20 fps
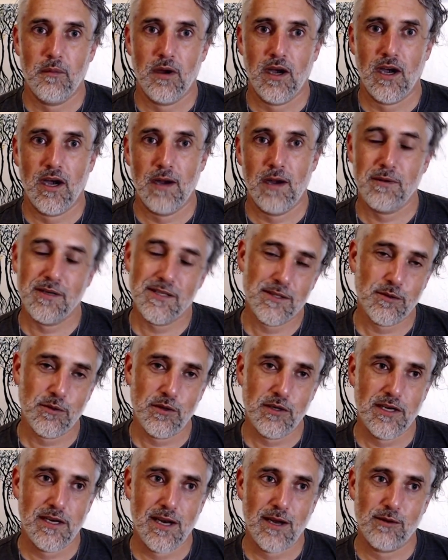I'm also
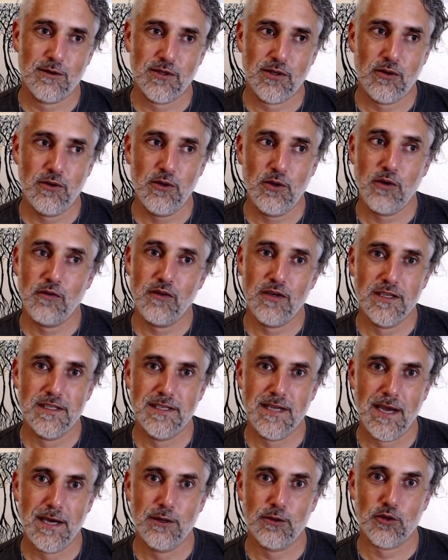going to now turn it over to
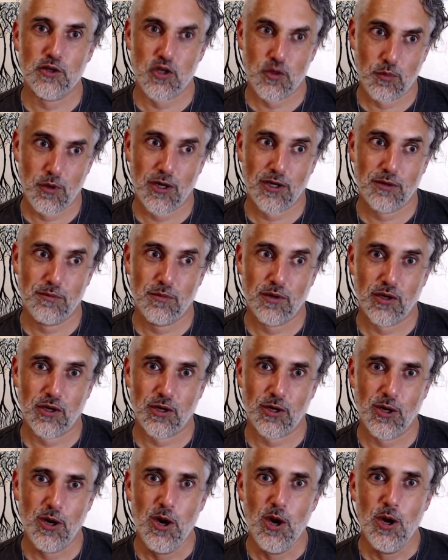Daniel
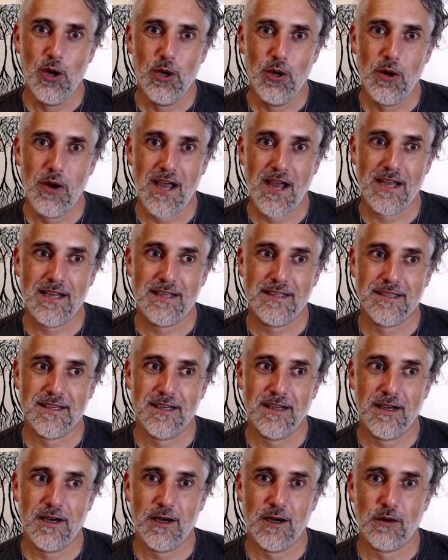Schmachtenberger, who has
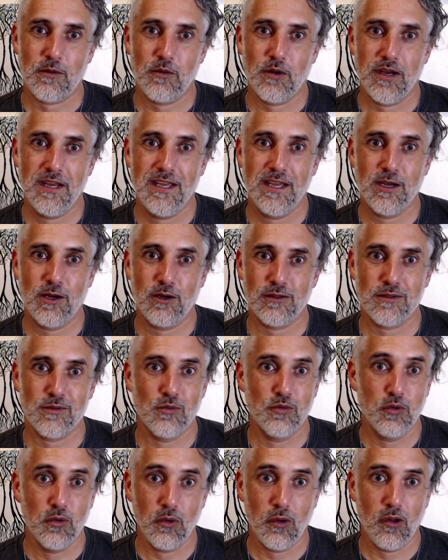what he calls
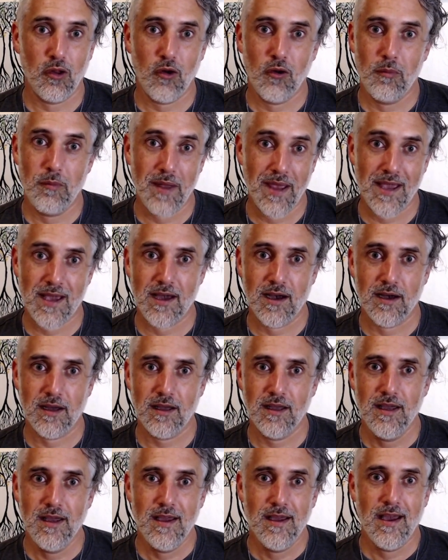Rule Omega.
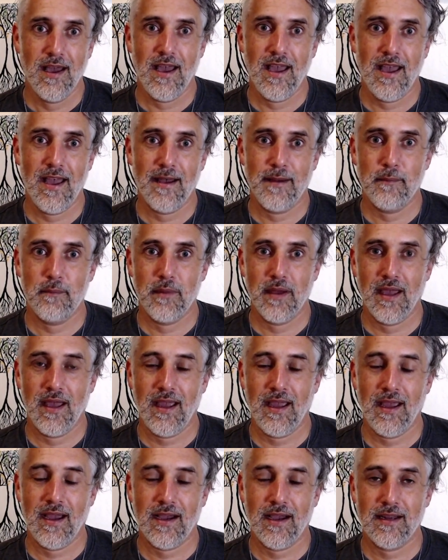
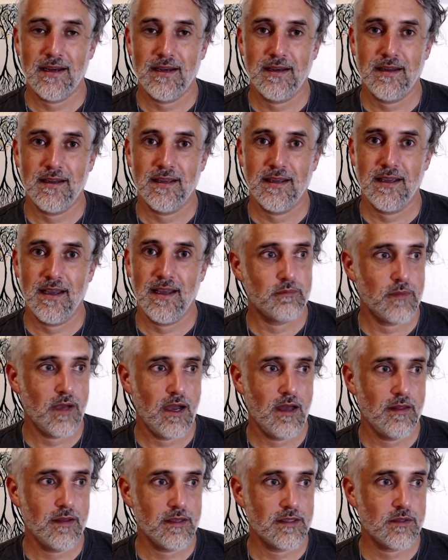And
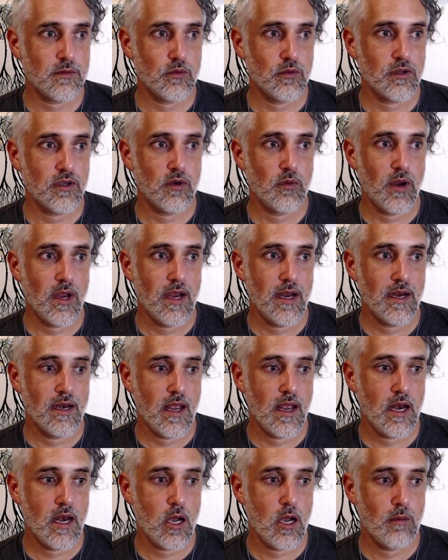I think it's really great
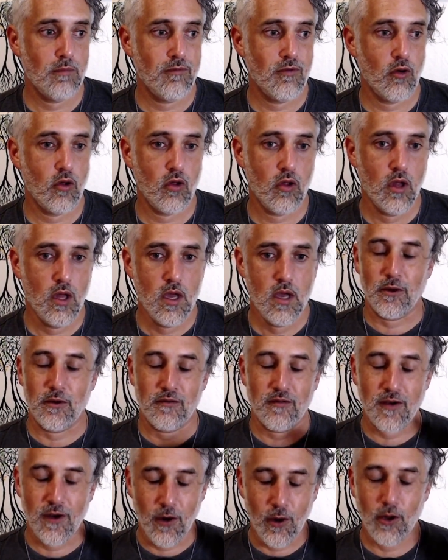and helpful. If
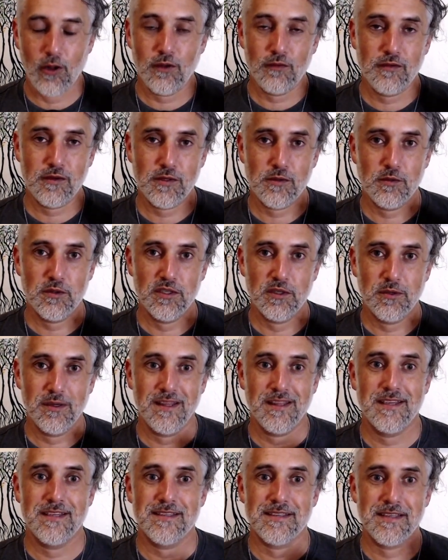all of us were doing
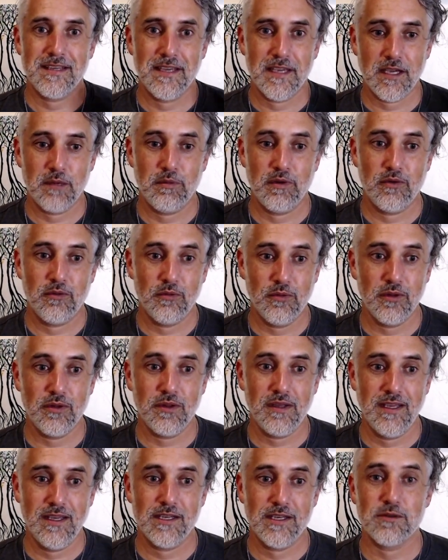this, it could be a really
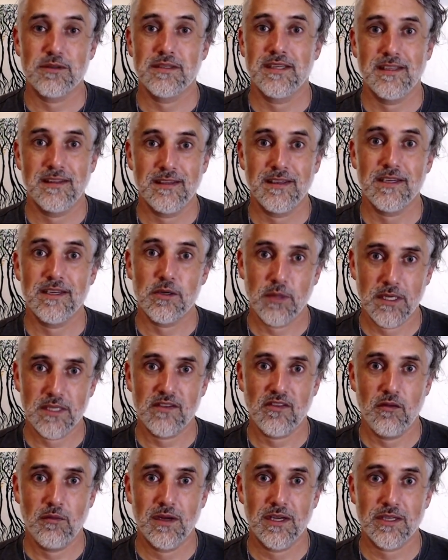interesting, neat,
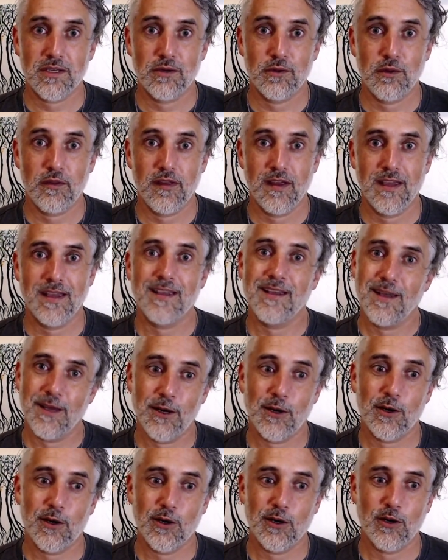transformational thing in
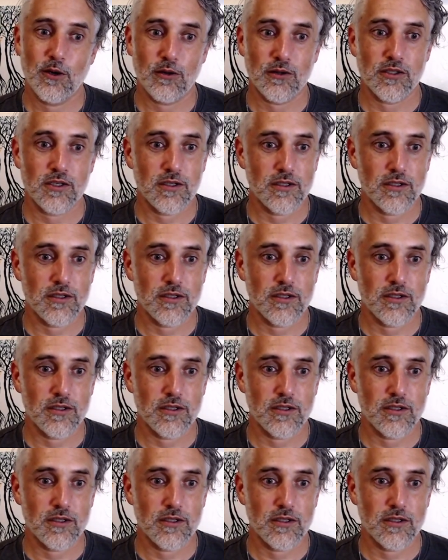our culture.